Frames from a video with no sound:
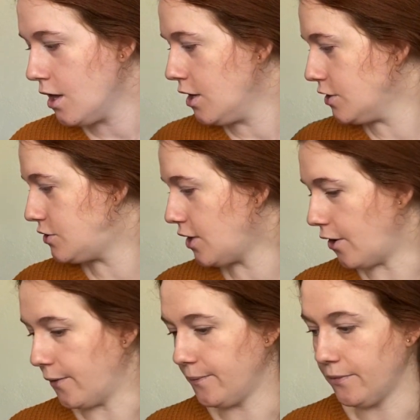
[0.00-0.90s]

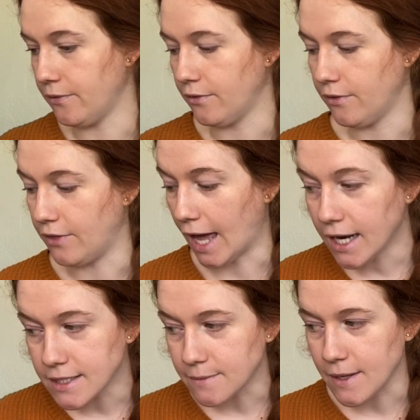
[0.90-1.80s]
So
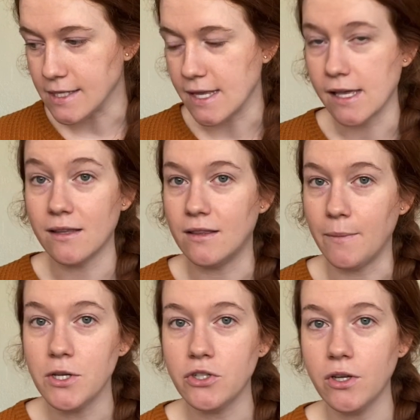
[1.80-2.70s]
that is amazing. Let
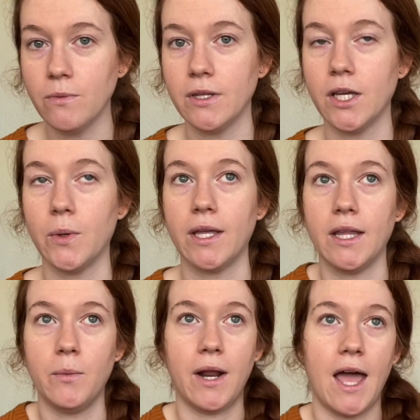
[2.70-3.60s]
me show you really quickly
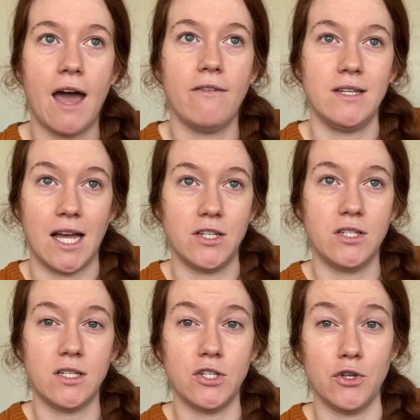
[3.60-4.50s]
what I have
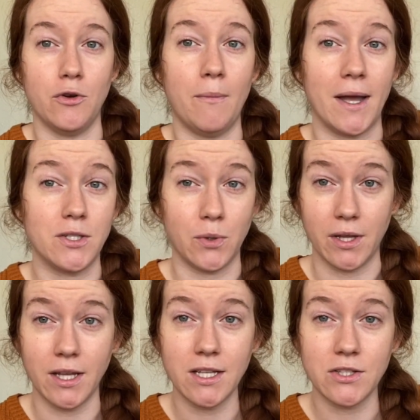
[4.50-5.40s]
attached to my
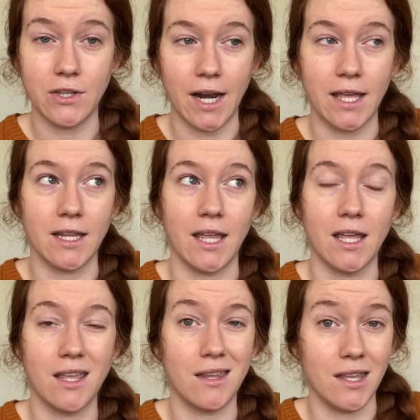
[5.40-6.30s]
toilet so that I can
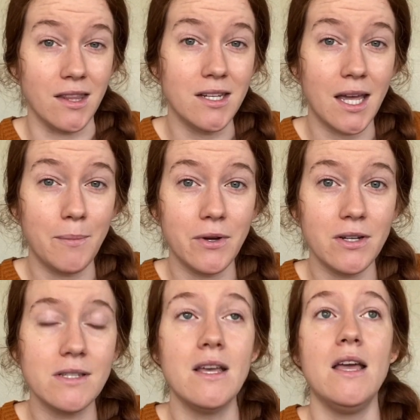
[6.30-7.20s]
like clean the
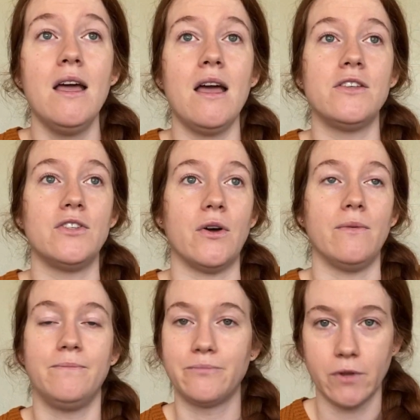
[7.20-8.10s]
diapers. So
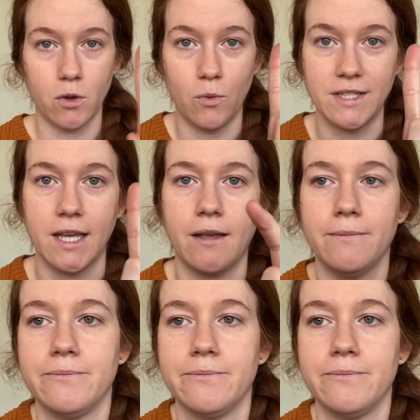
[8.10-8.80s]
one sec.